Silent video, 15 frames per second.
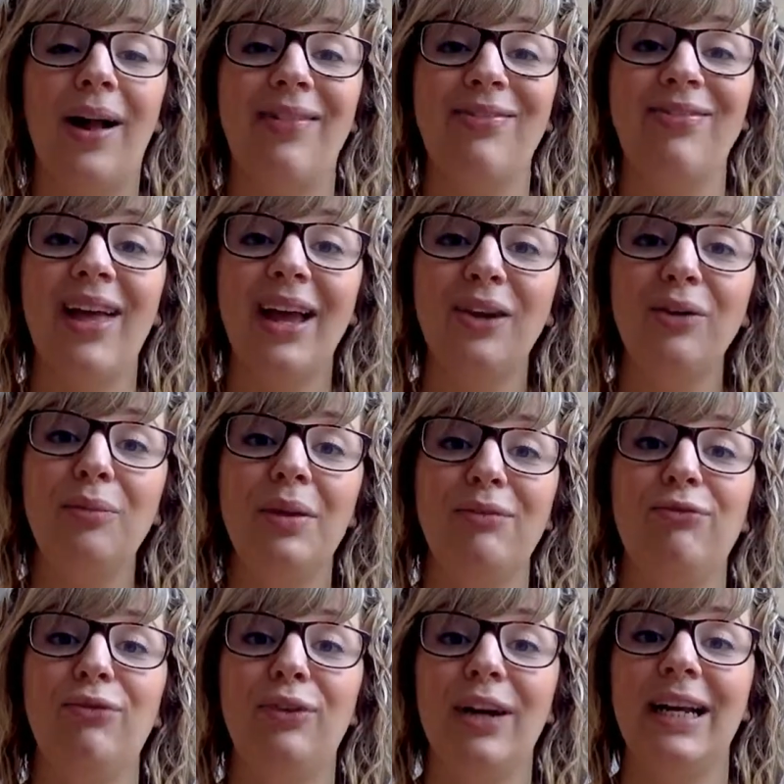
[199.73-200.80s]
and that can be
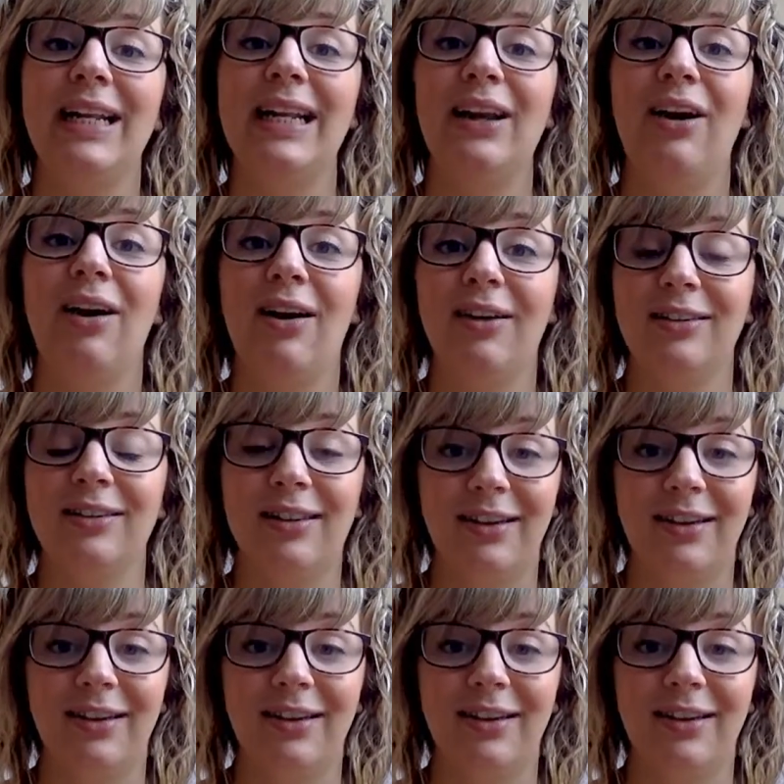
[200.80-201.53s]
really hard to